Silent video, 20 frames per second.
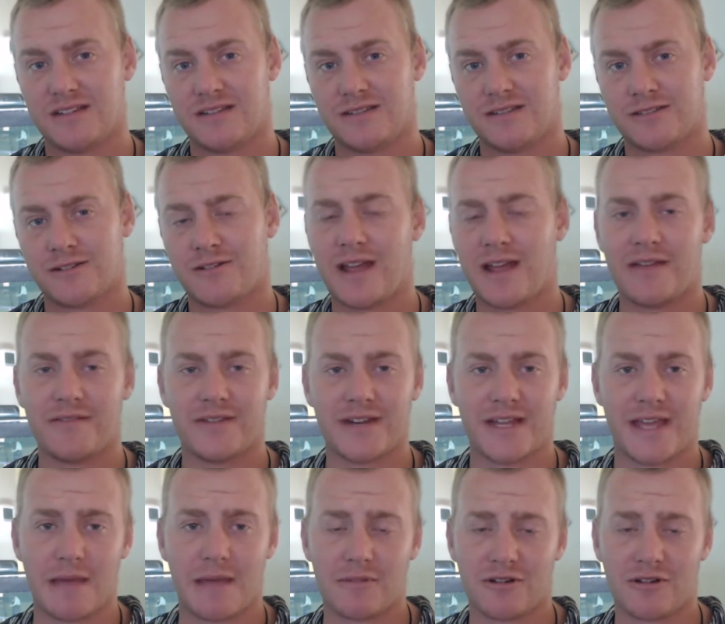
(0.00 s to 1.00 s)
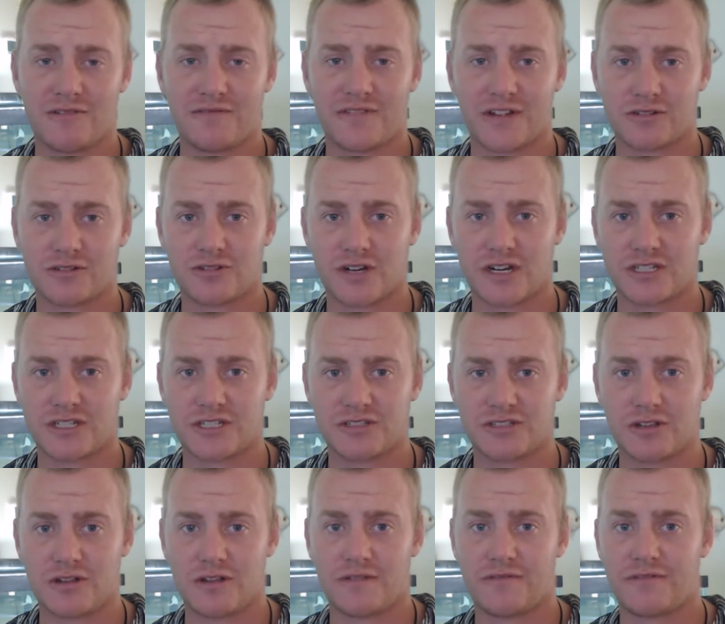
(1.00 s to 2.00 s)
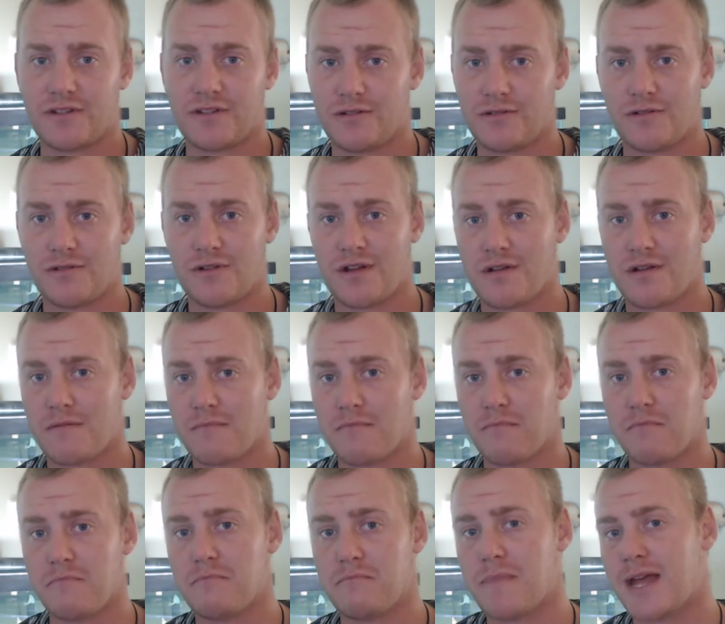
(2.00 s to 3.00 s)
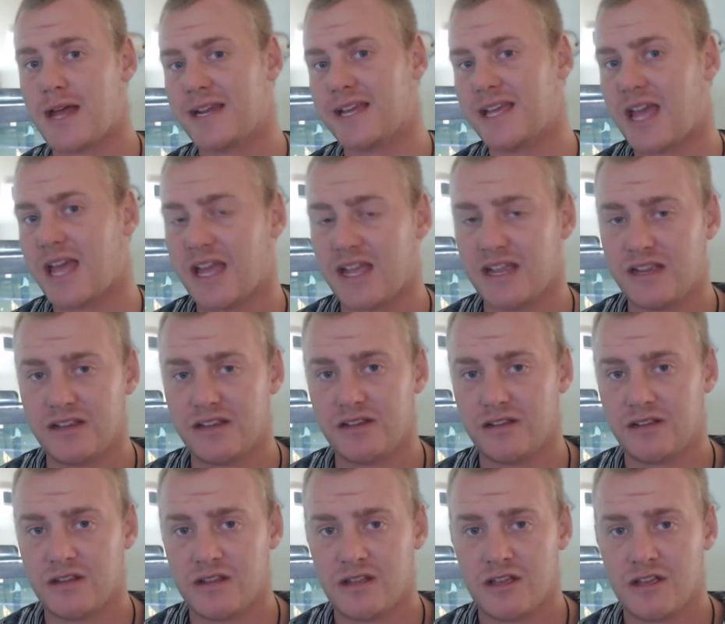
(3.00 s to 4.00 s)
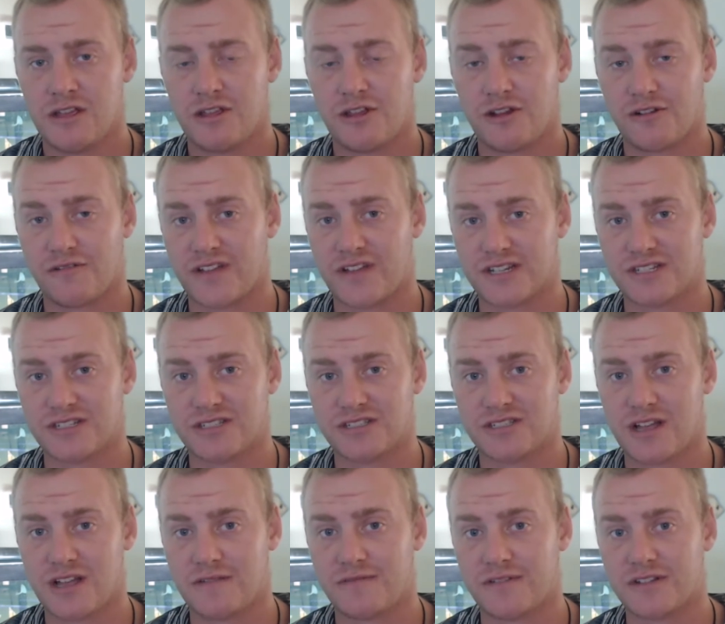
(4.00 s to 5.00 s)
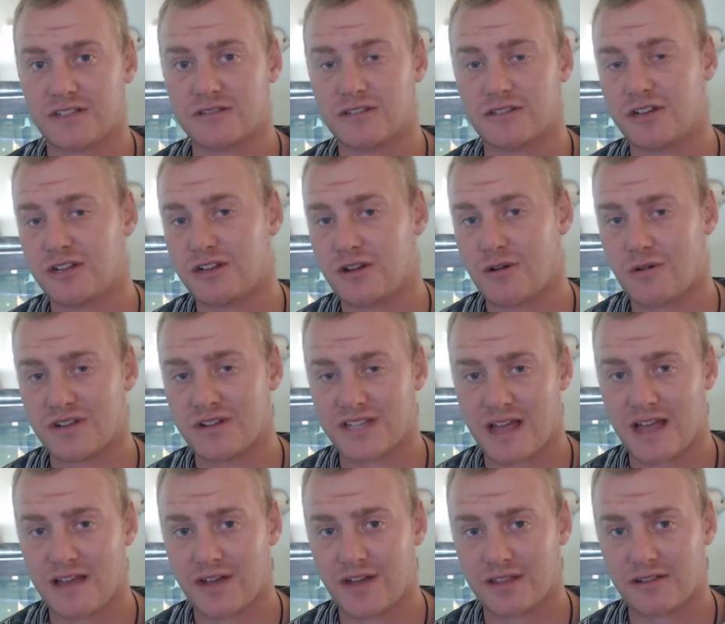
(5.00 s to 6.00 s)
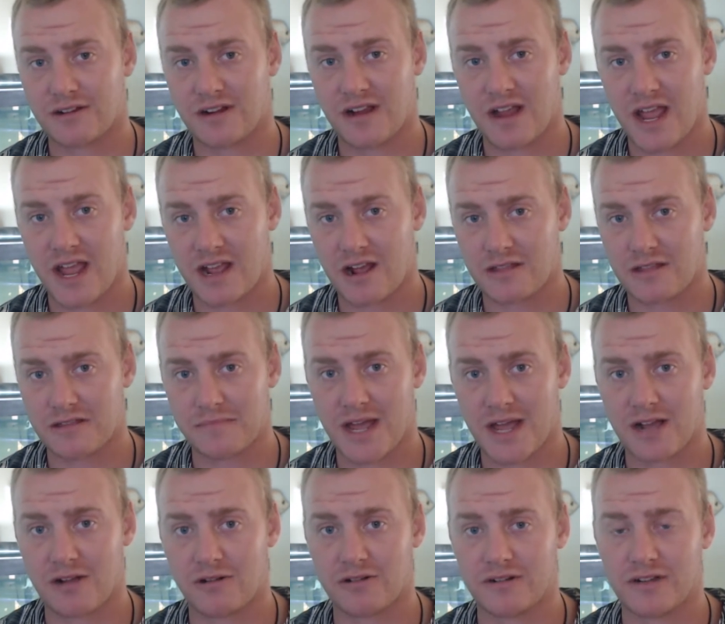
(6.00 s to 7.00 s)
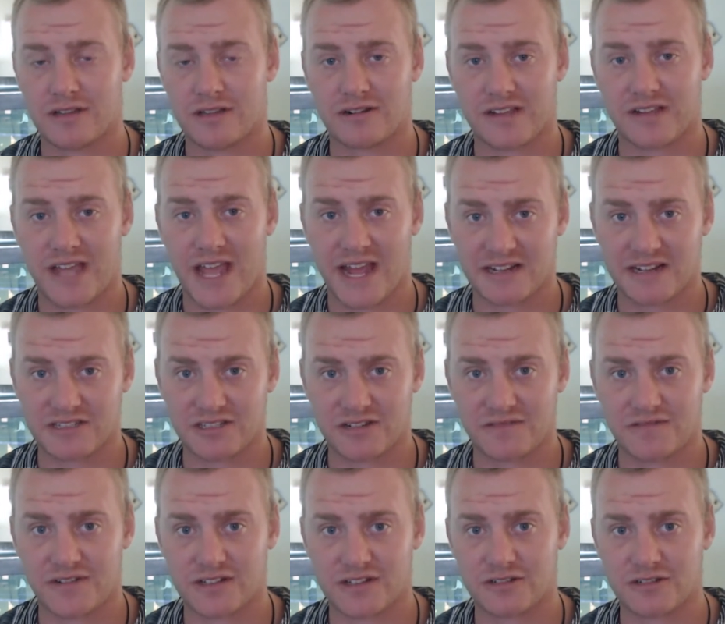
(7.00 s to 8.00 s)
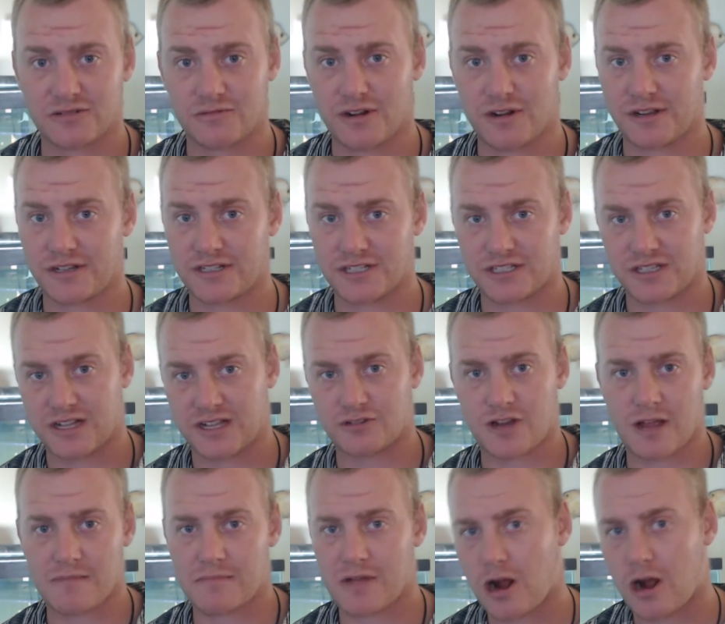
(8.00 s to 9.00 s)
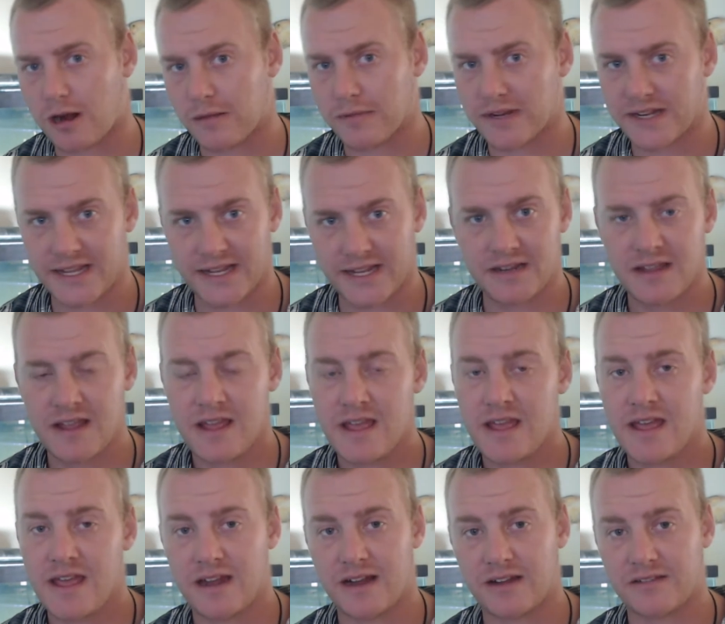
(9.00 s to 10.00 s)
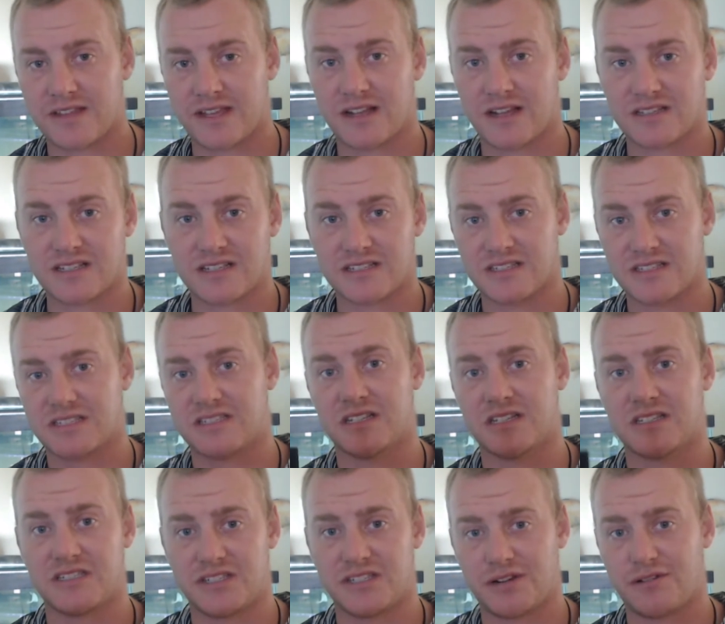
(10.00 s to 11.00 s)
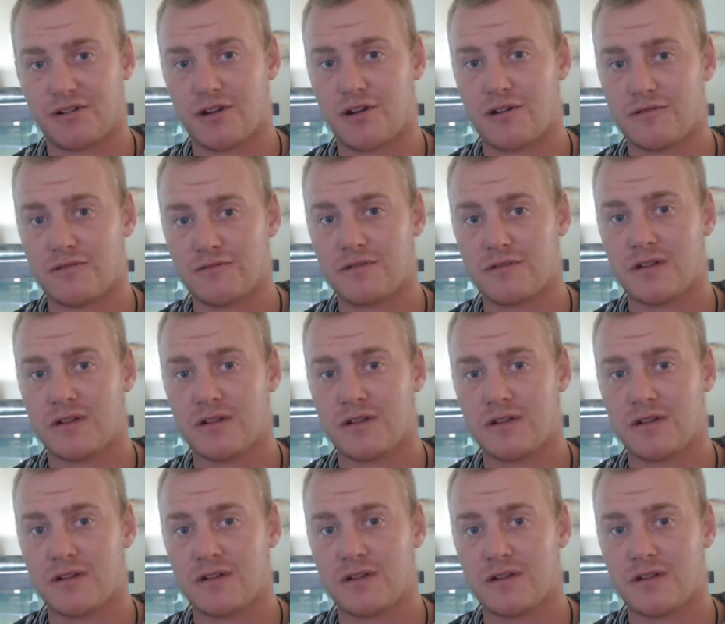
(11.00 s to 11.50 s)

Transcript: don't have any chemical filtration, so if you medicate your fish and stuff, it's good to always have either a hang on the back or another canister filter to where you can just like drop carbon in and everything else, because this does zero